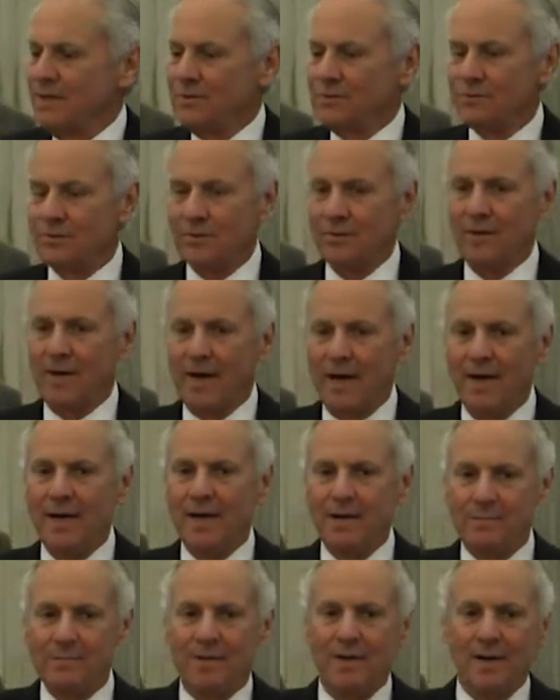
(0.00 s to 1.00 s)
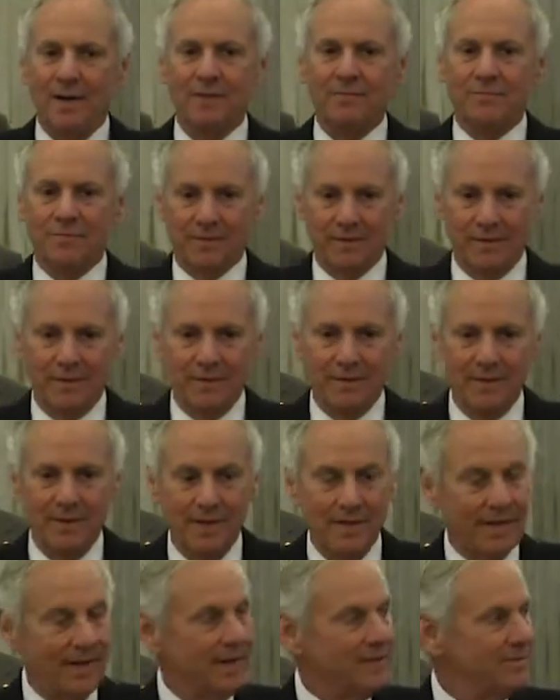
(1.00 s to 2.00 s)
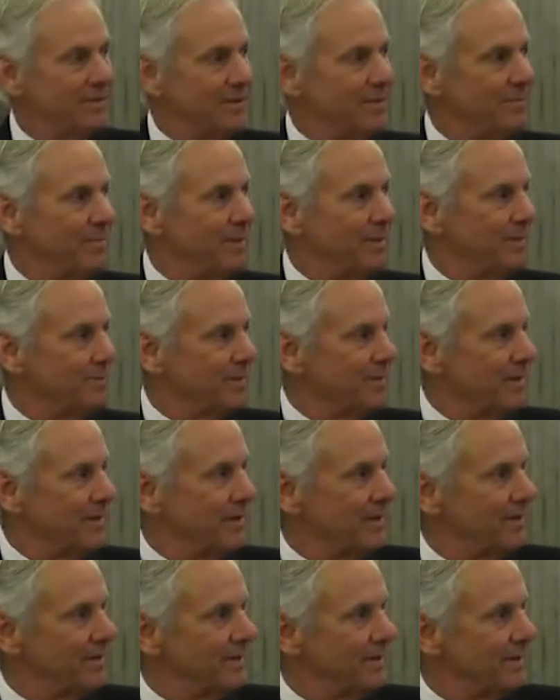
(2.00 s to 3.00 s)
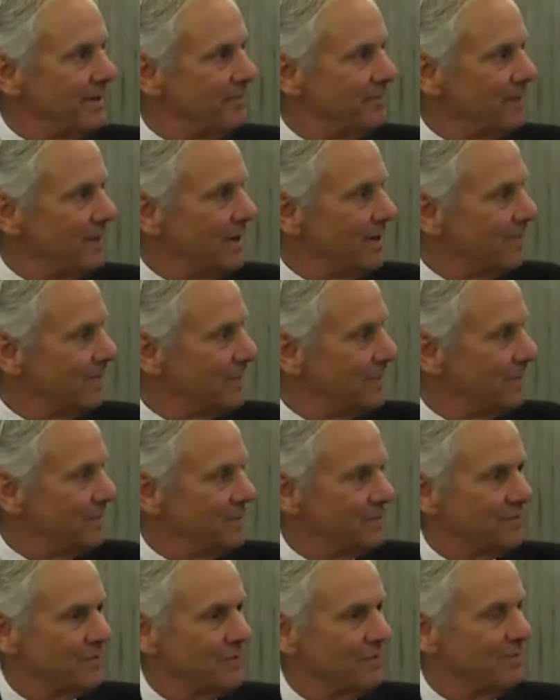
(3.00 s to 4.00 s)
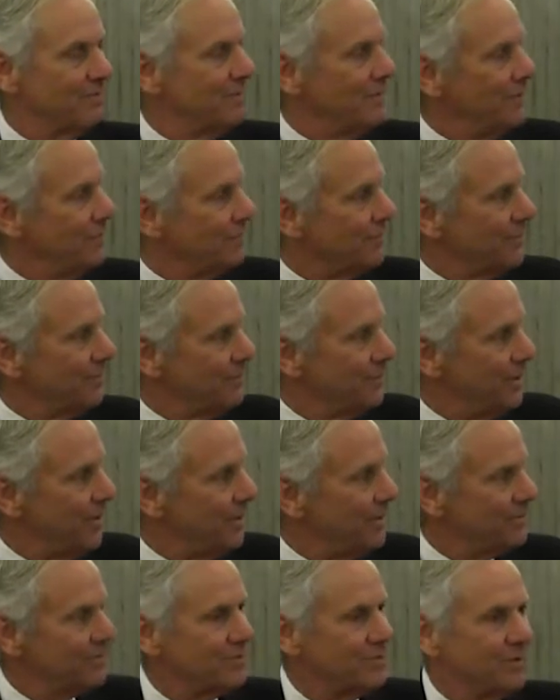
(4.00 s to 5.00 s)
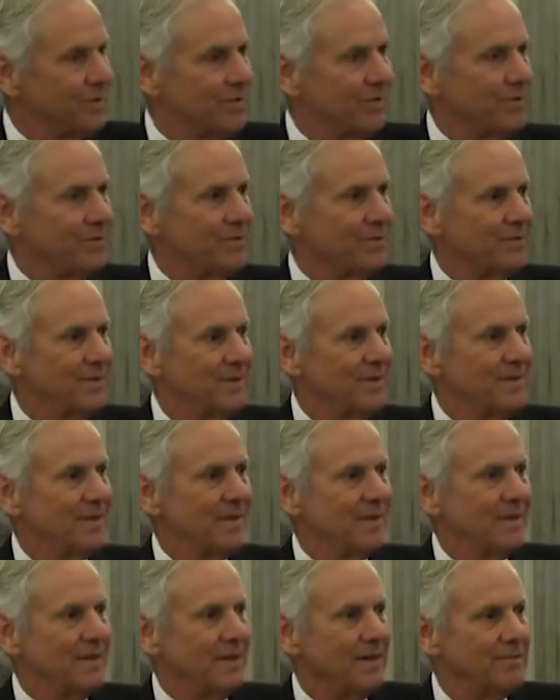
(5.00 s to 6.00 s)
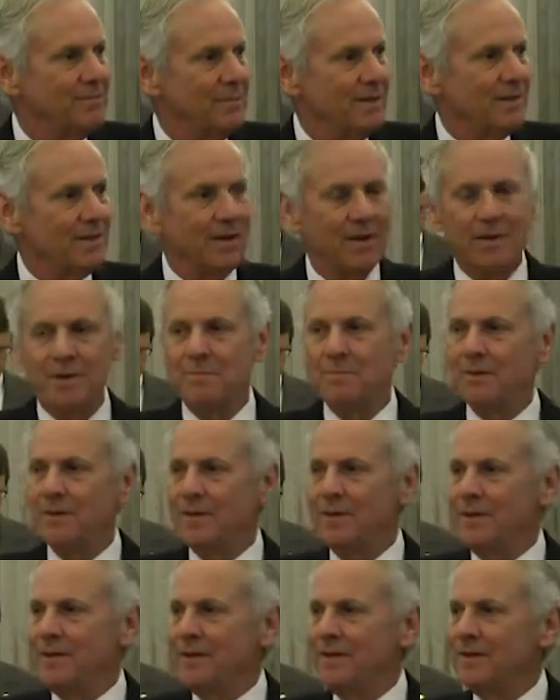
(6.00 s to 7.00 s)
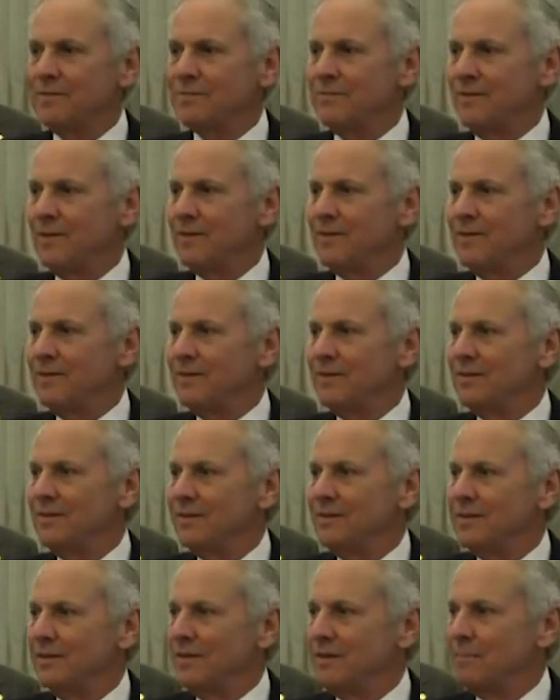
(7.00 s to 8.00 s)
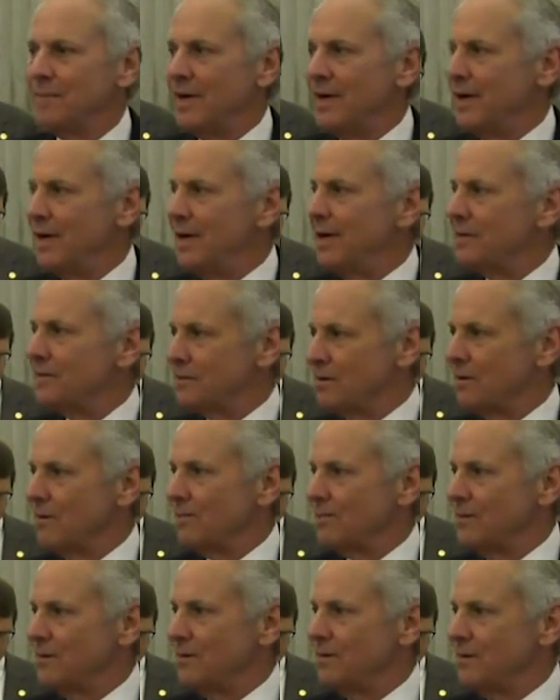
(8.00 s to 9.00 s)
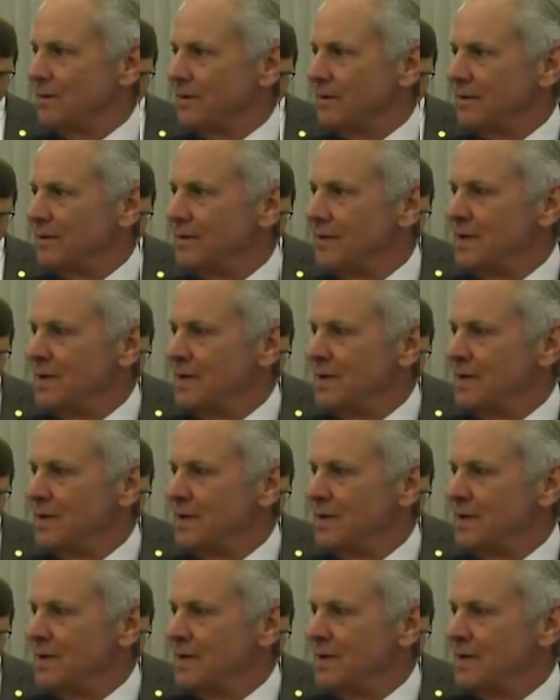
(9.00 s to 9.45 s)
So I am confident. And I see people here that I remember from years ago have been laboring in this venue. And my hat's off to them.